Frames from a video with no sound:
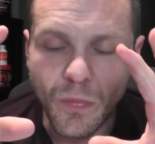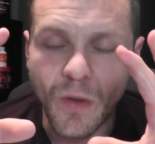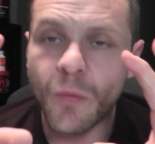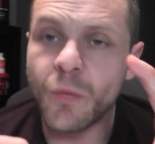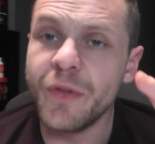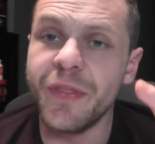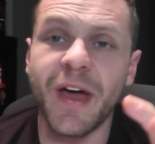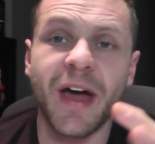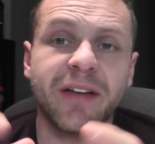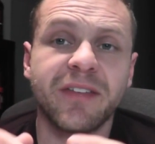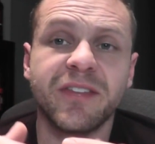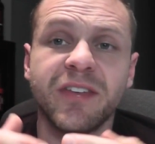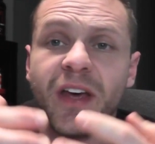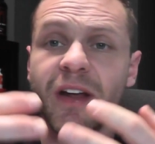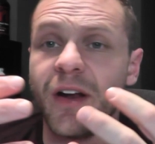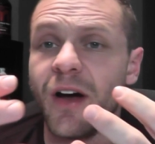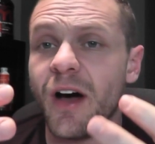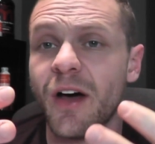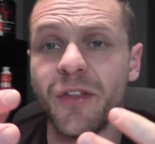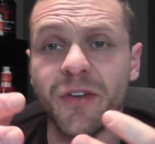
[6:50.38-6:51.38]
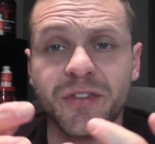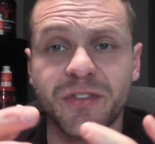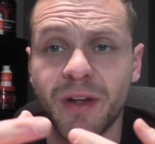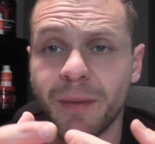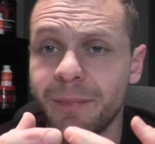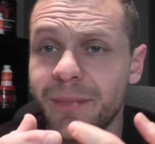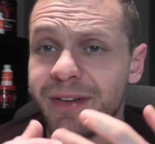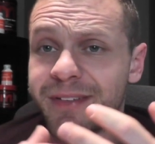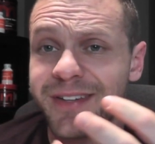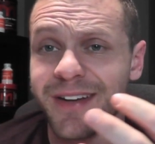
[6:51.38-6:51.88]
with that said, other
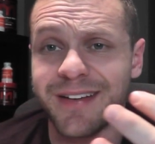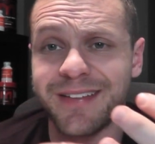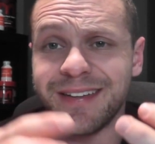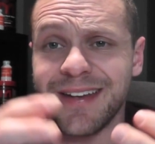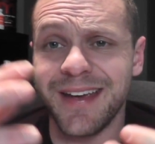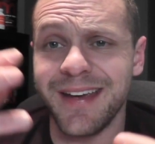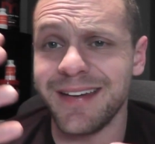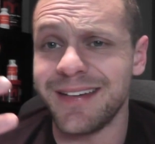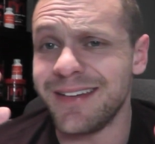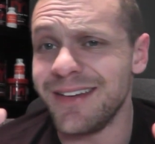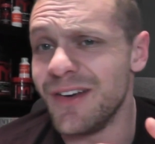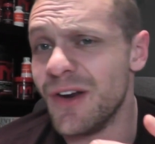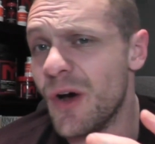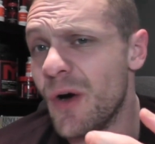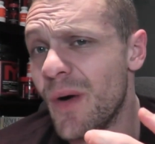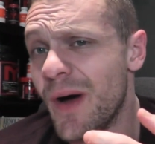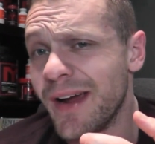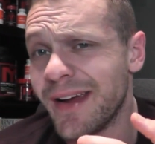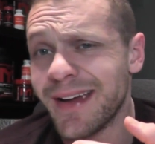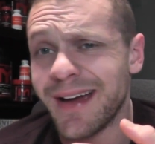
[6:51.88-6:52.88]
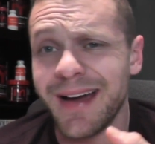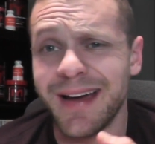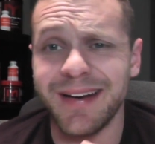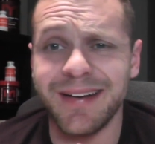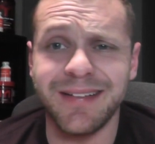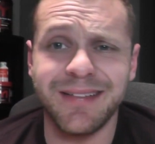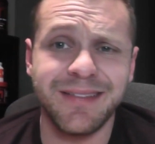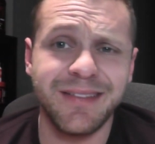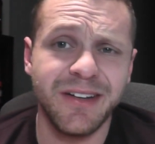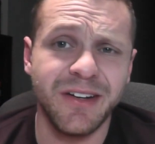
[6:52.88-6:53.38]
supplements I take, you know, I
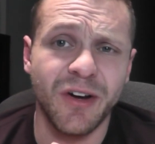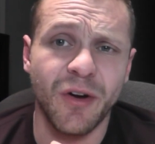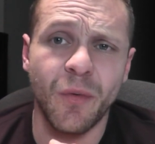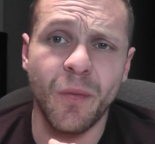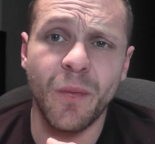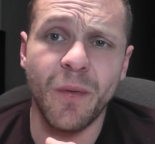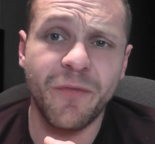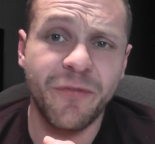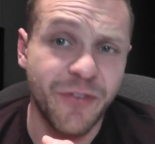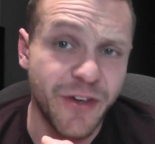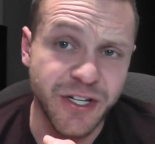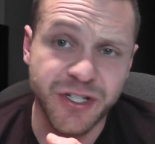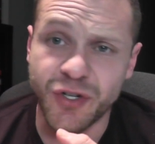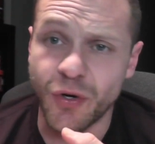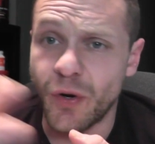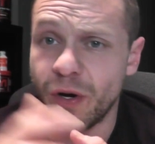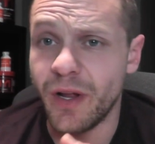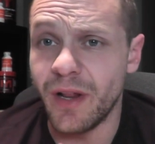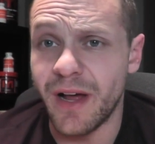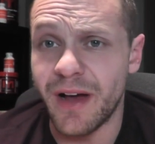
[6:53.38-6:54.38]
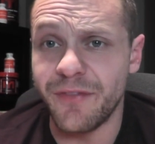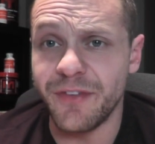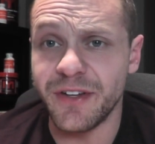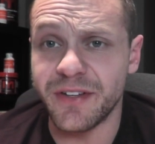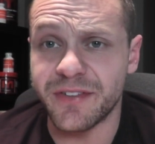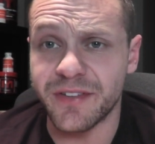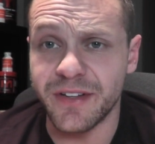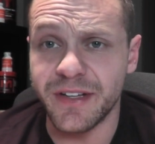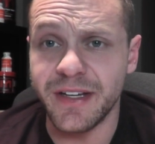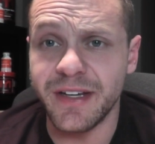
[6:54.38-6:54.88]
got, you know, fish oil,
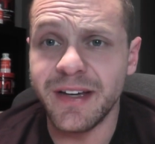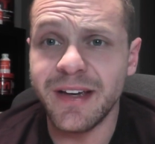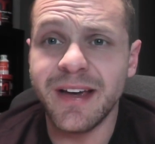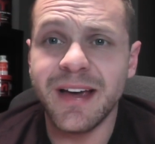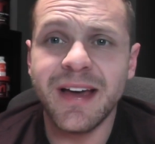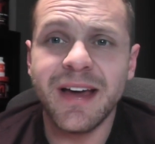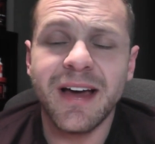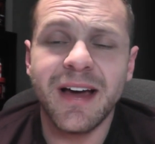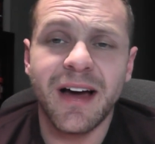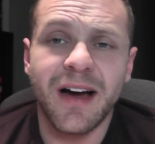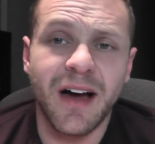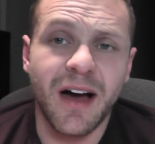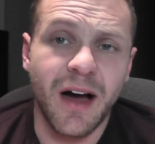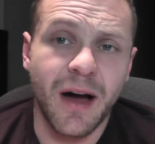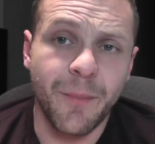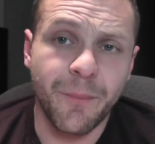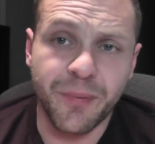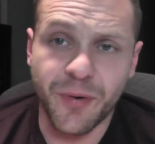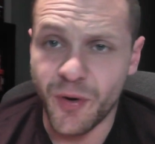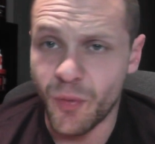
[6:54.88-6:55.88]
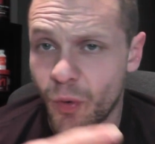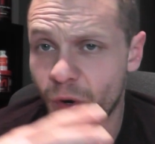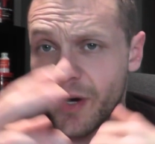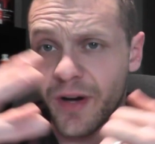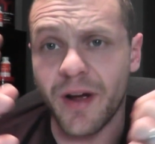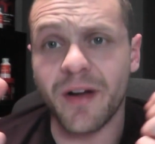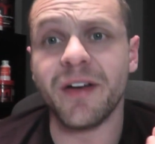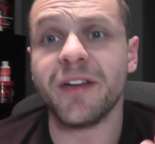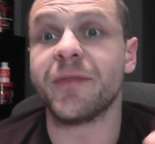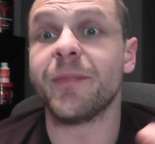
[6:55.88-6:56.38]
obviously. Um,
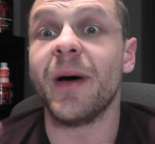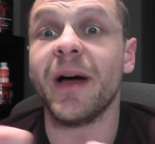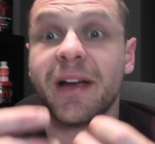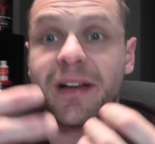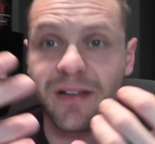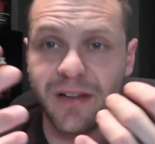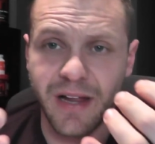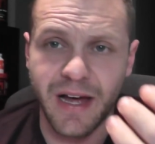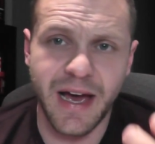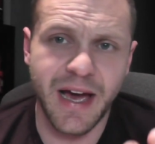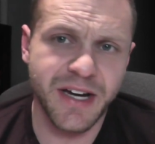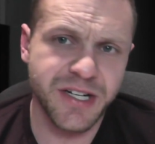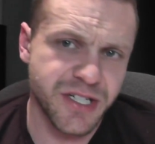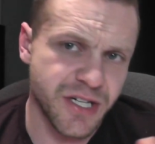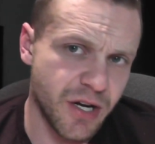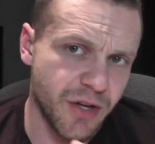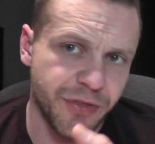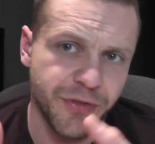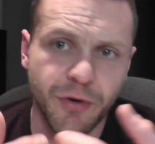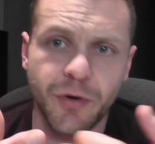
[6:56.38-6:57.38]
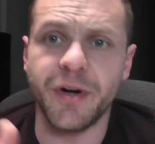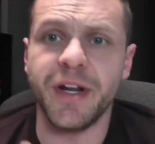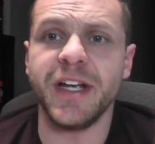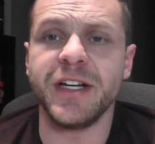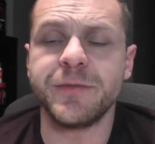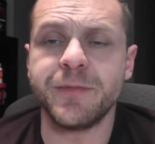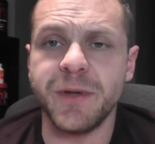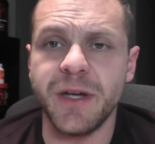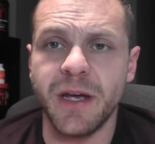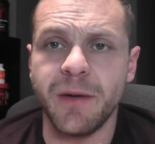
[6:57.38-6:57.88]
pre-workout is my clash and I'll throw an
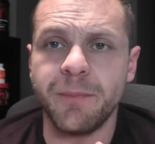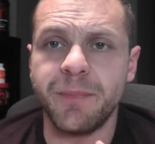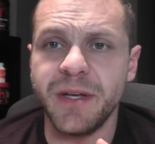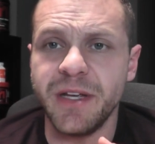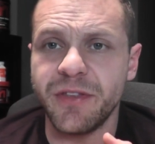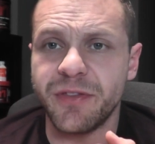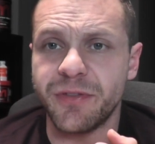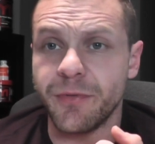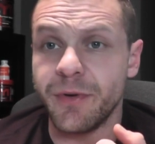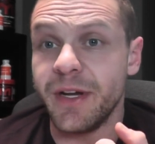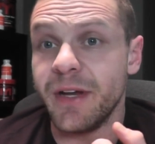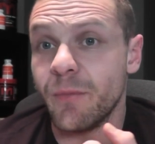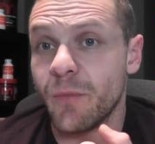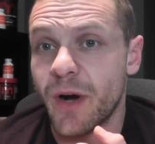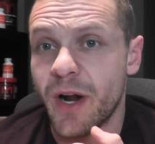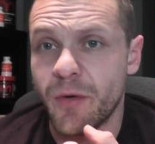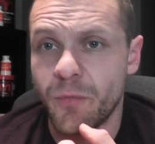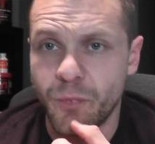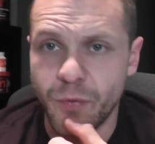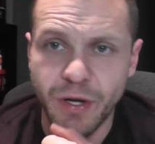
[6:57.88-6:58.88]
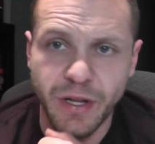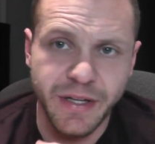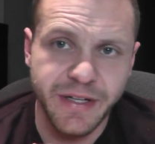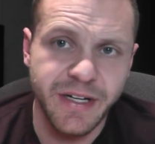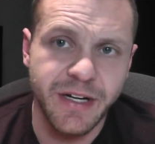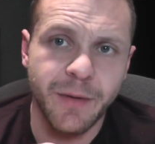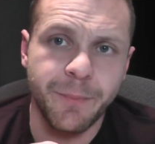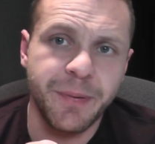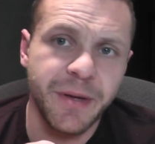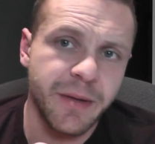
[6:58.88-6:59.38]
HPN P3 and when I really
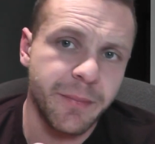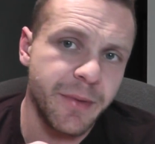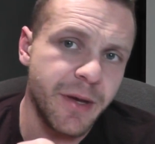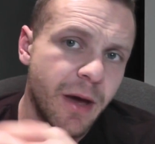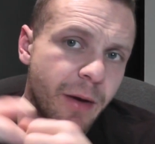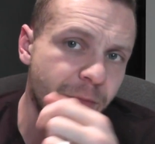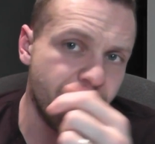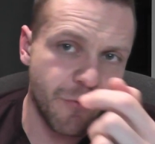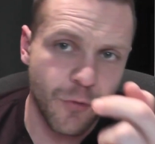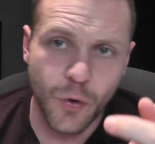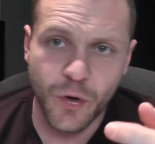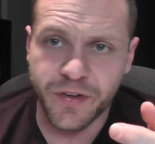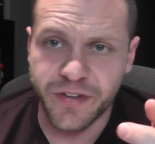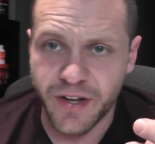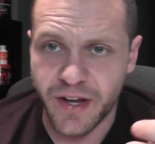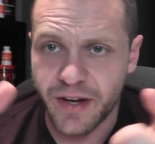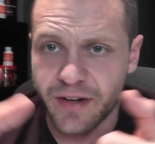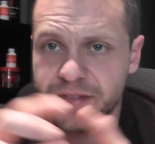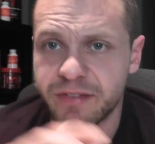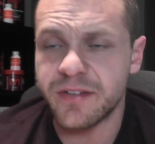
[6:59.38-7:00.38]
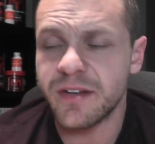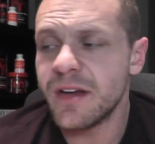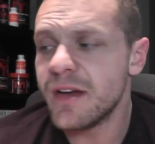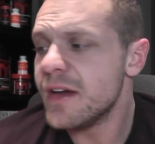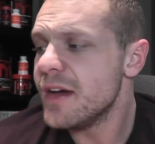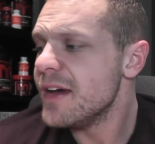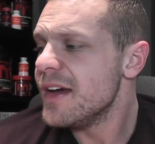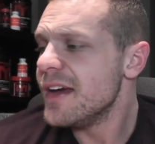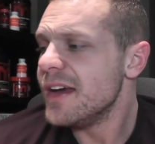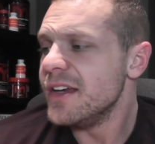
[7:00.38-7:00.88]
need to pick me up, Vortex.
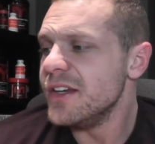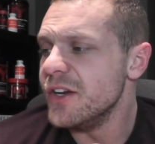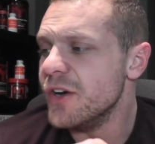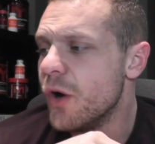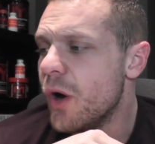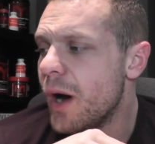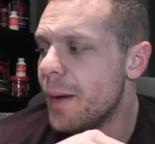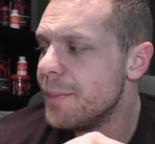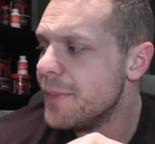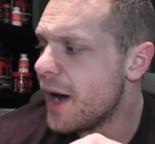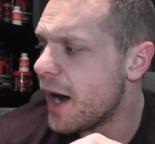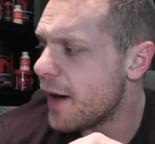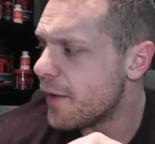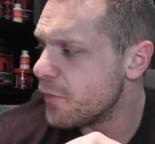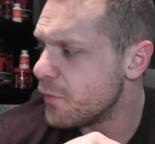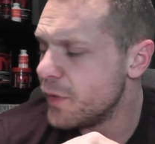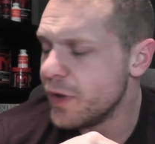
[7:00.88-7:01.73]
You know, I'm not